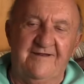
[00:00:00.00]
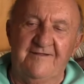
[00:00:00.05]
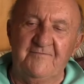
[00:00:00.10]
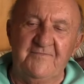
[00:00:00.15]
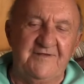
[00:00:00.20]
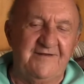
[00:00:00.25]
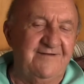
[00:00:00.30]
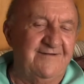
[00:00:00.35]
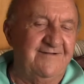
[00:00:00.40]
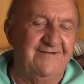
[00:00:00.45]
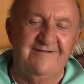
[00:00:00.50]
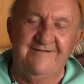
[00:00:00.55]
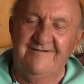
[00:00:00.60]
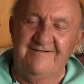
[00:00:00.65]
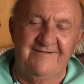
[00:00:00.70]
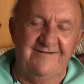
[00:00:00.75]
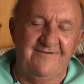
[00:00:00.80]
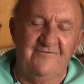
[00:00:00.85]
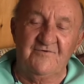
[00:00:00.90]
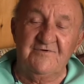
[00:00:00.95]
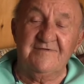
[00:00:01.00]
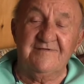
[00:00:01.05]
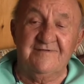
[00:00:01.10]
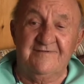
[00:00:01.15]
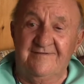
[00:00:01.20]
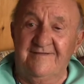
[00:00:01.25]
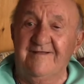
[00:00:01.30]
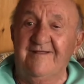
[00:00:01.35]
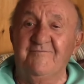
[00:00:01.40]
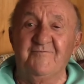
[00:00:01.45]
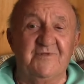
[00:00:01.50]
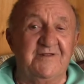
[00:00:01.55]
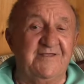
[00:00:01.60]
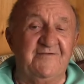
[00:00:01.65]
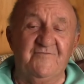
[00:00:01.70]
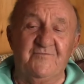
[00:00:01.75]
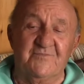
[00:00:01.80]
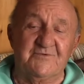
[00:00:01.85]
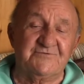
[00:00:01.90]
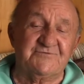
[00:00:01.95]
I mean, it was an
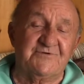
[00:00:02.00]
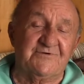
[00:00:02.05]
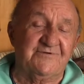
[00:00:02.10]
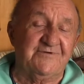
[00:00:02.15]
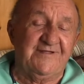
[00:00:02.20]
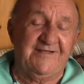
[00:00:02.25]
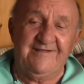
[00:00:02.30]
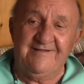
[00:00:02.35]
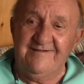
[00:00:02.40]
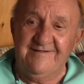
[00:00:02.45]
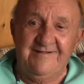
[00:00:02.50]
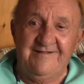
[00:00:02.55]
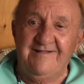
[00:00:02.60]
unbelievable journey.